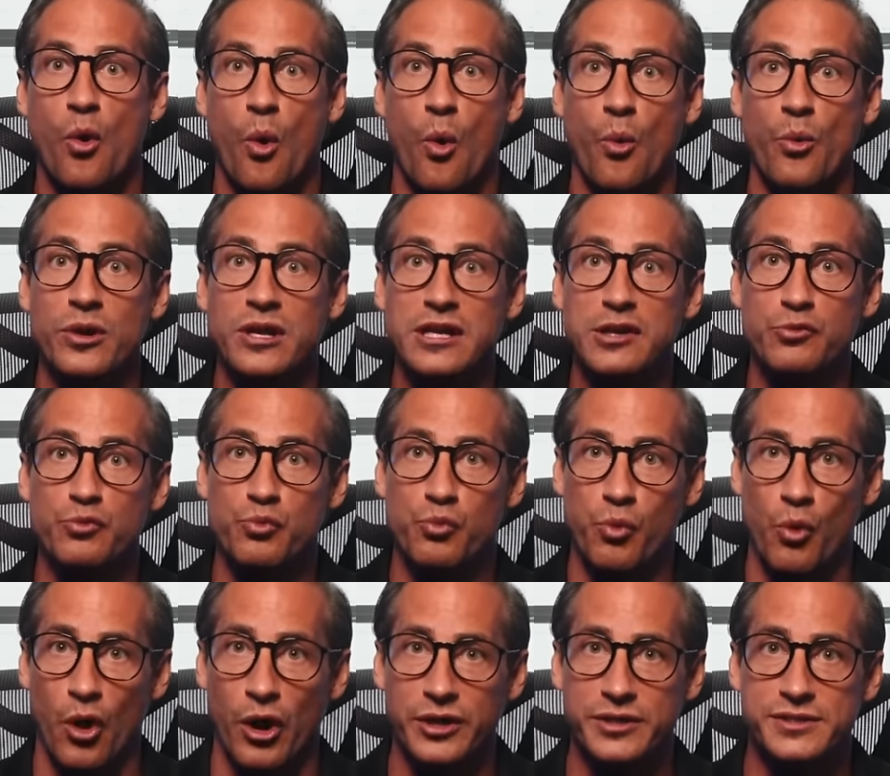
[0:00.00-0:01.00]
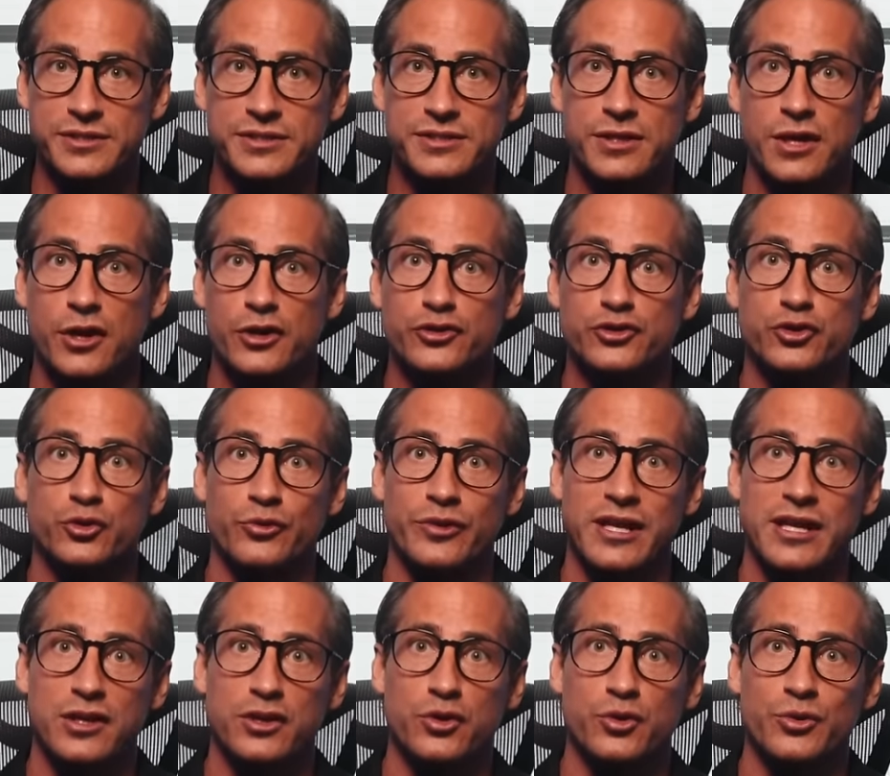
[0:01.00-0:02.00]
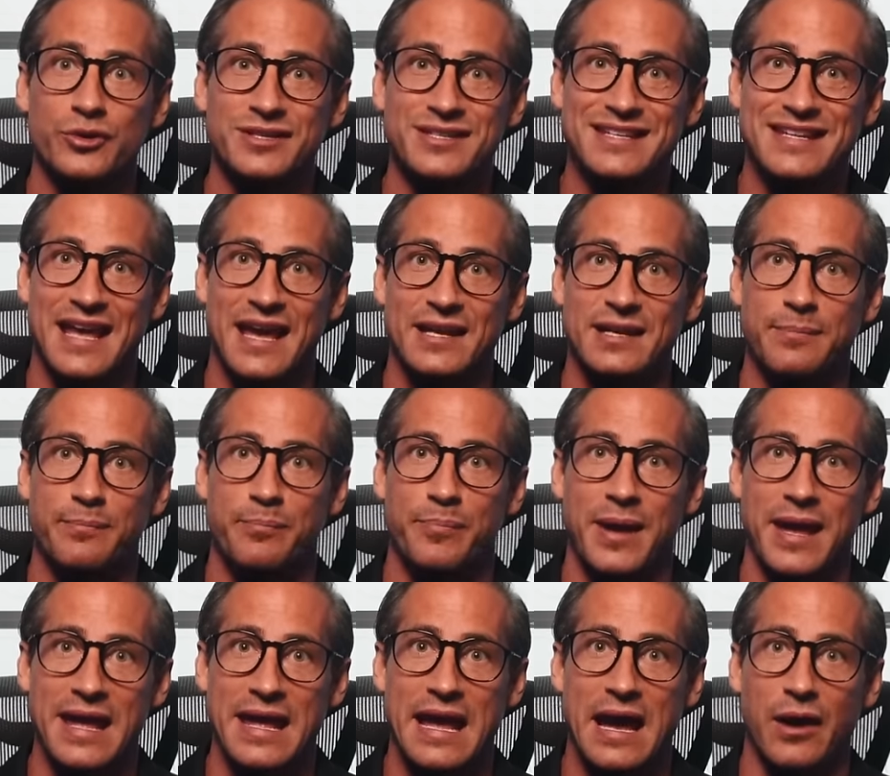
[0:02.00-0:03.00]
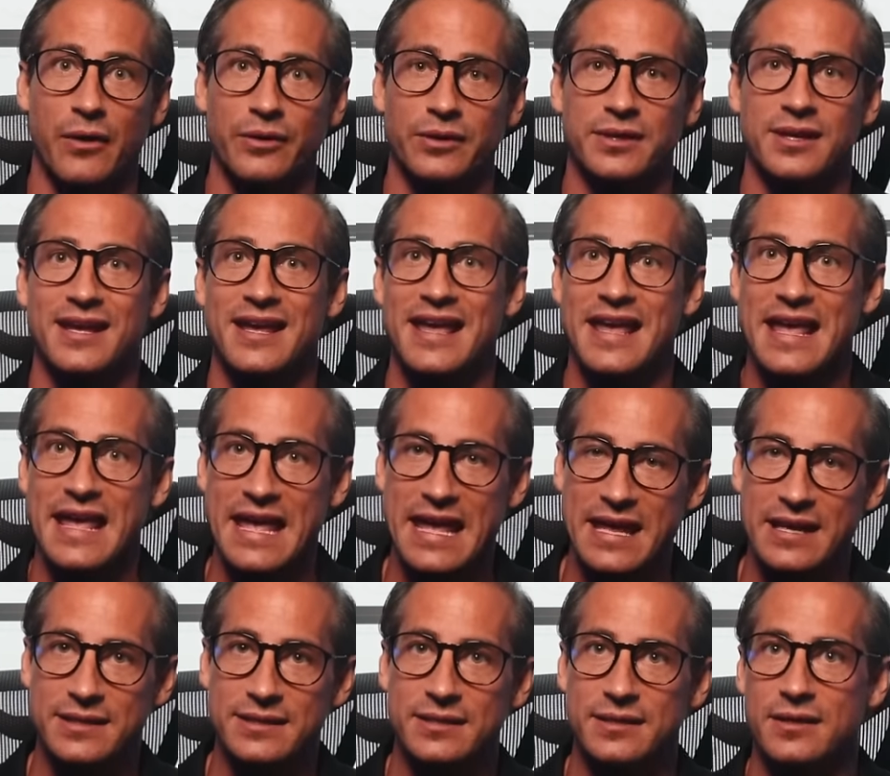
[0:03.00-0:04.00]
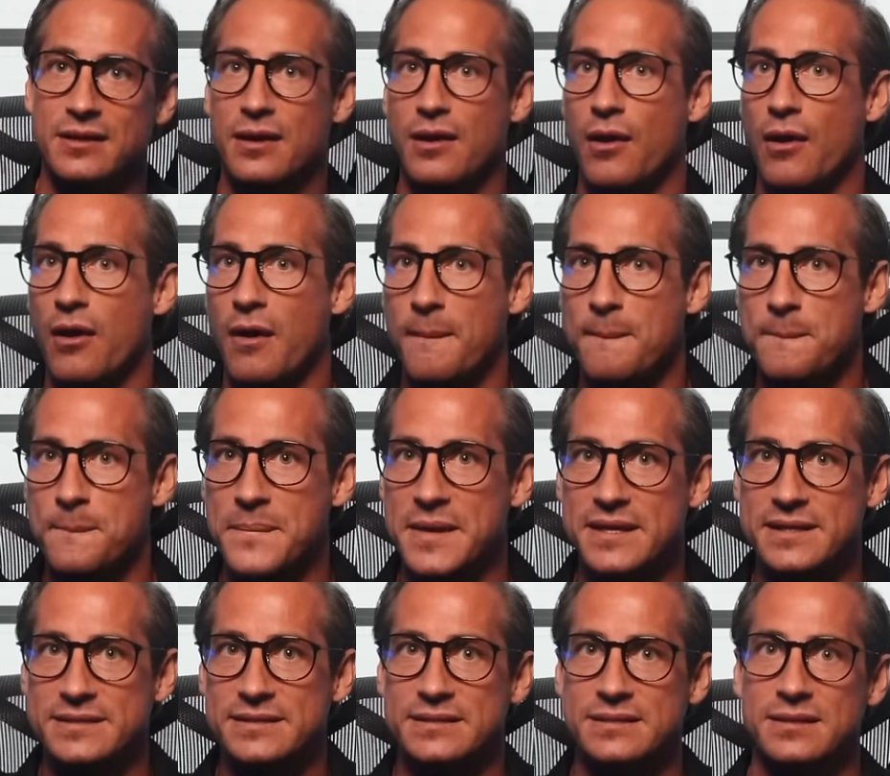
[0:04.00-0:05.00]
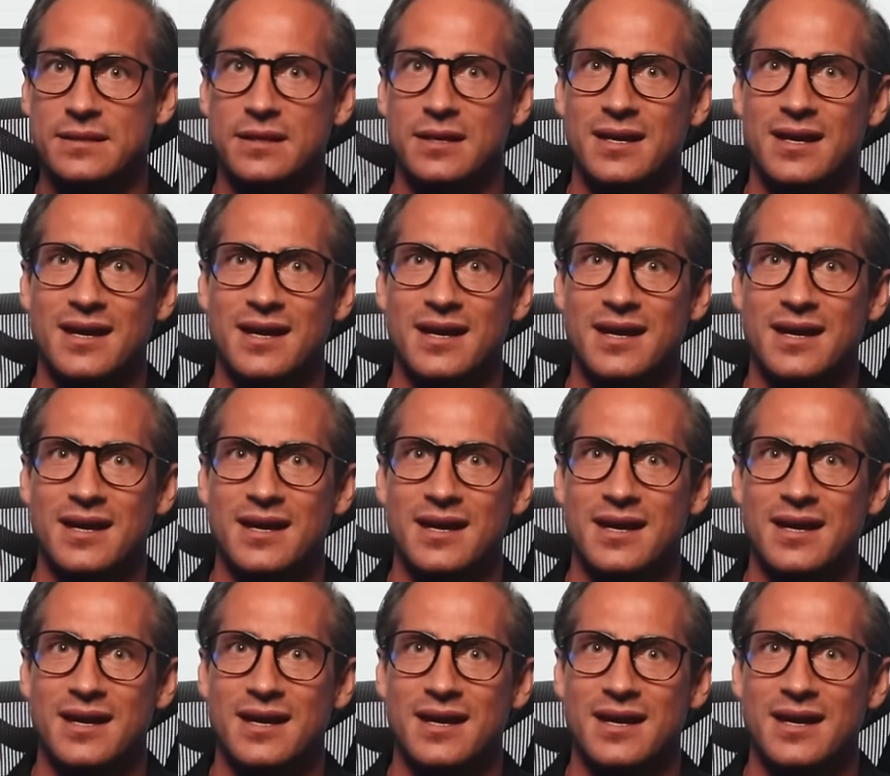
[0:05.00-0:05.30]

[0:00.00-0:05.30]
only once so they could get a payout, hit or miss.